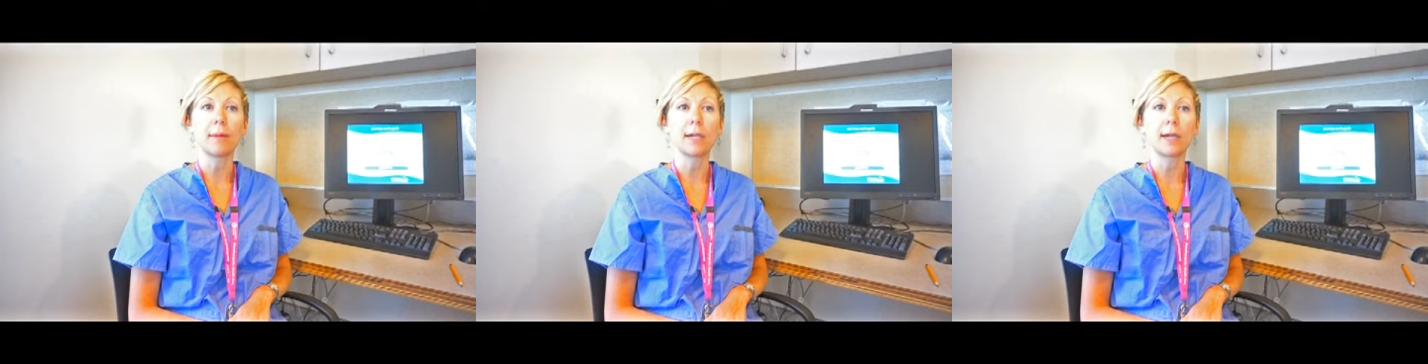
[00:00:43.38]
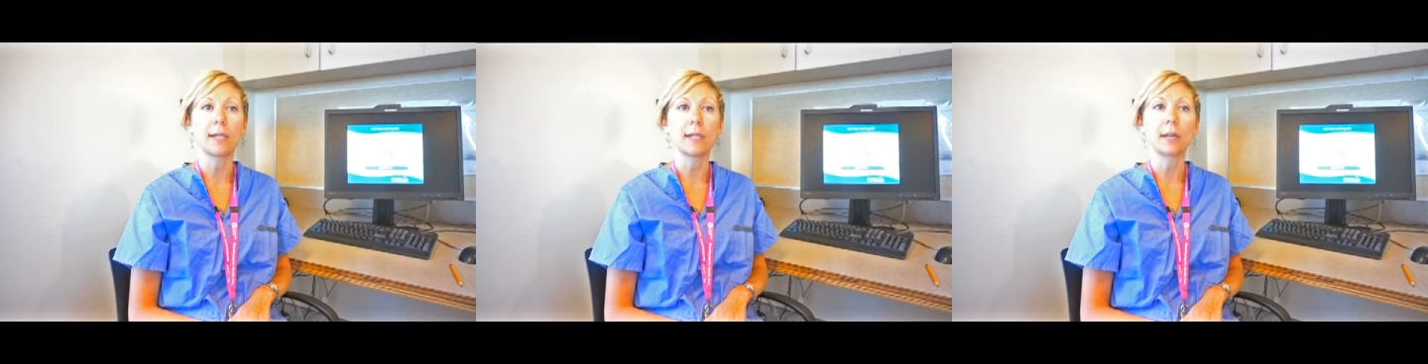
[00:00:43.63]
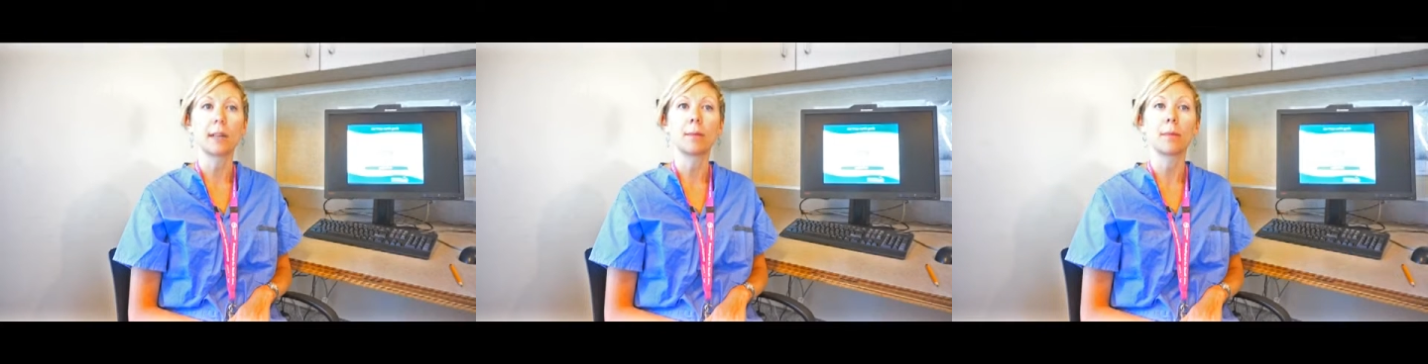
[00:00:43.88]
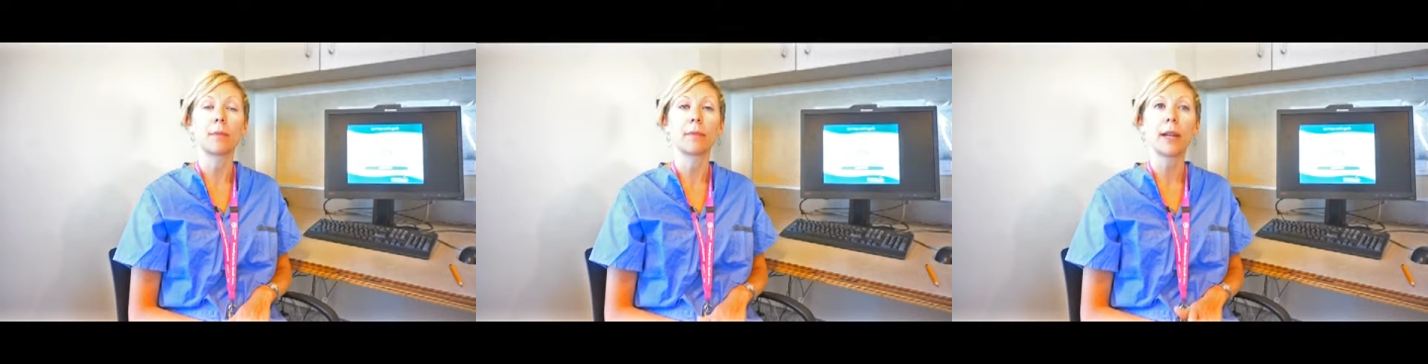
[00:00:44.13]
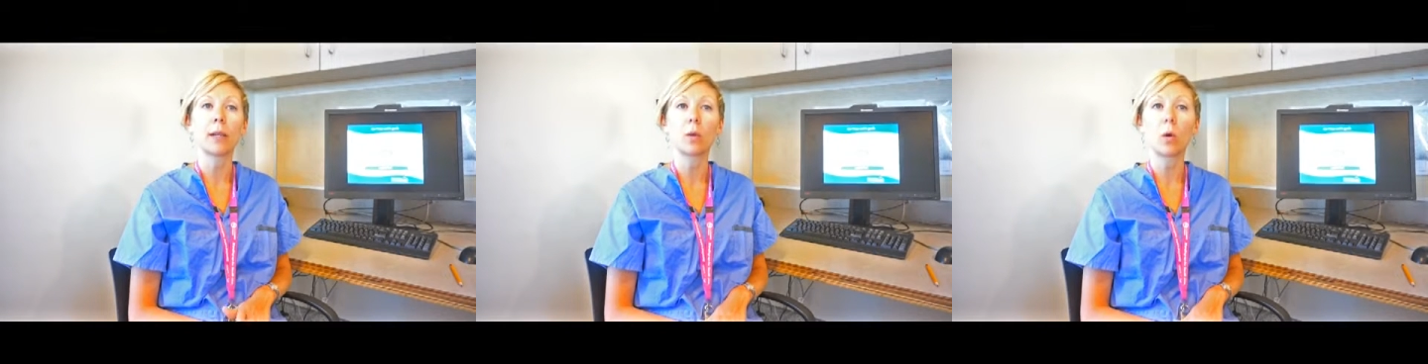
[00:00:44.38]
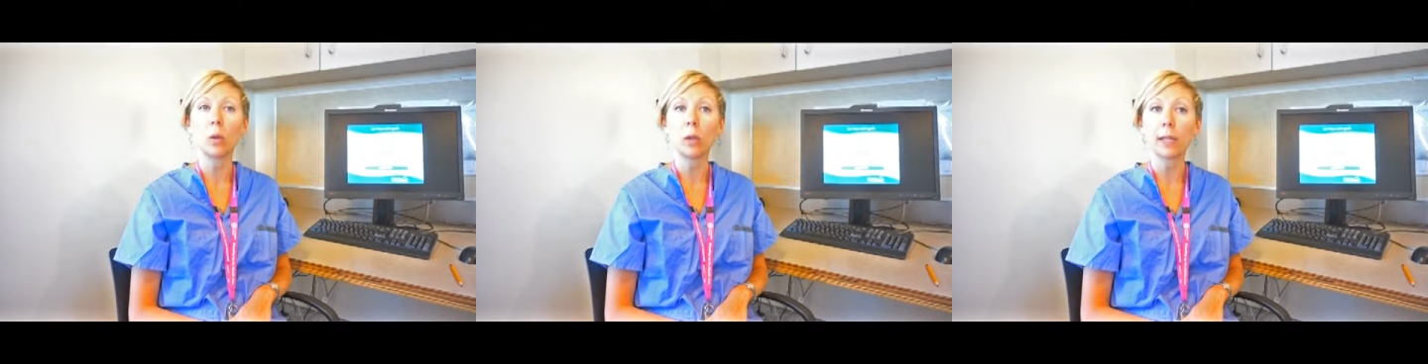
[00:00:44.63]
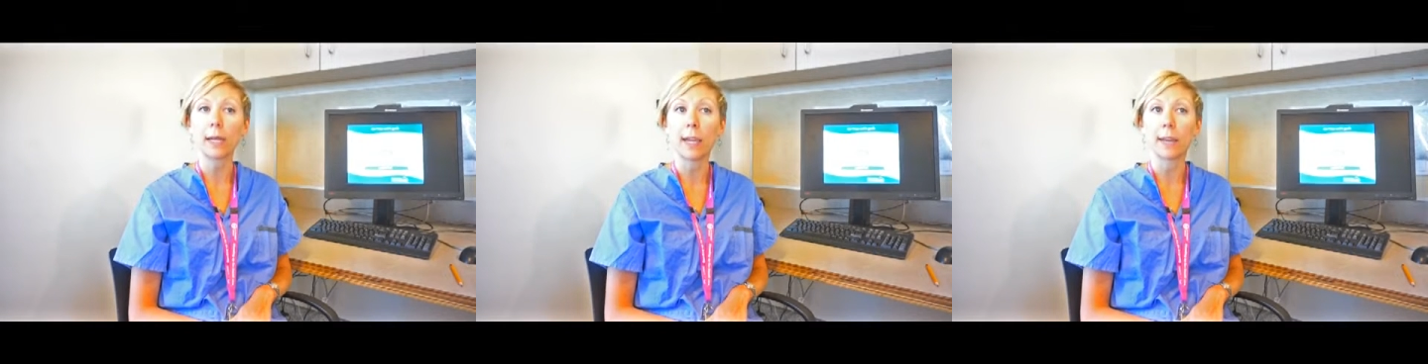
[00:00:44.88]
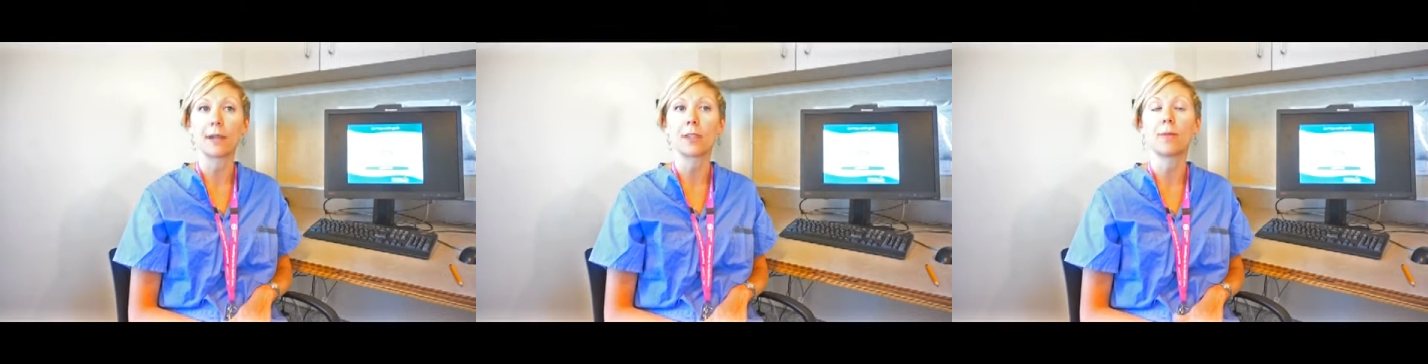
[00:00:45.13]
because it can prevent colon
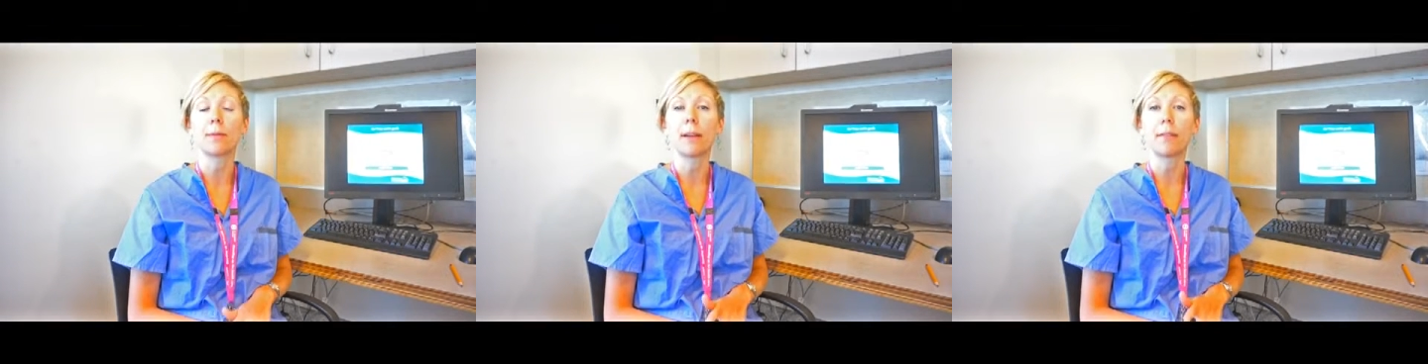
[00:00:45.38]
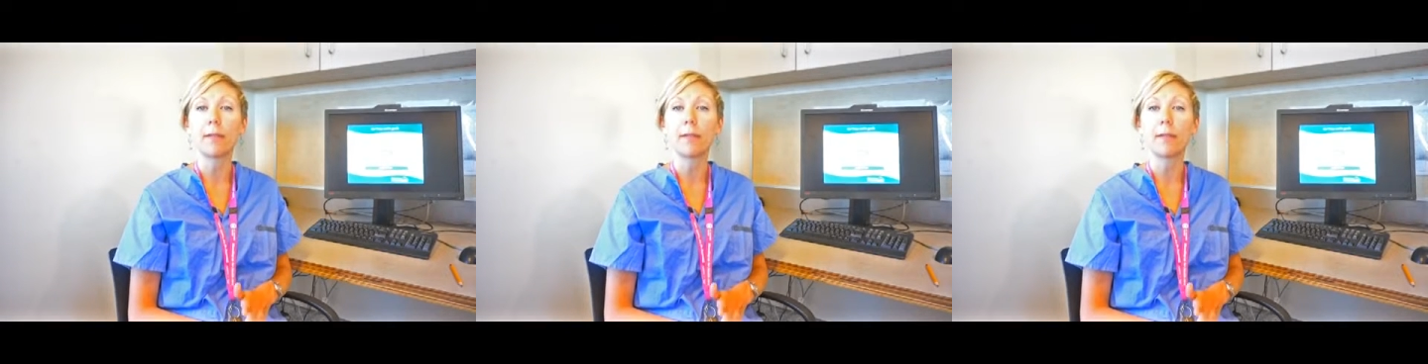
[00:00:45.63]
cancer by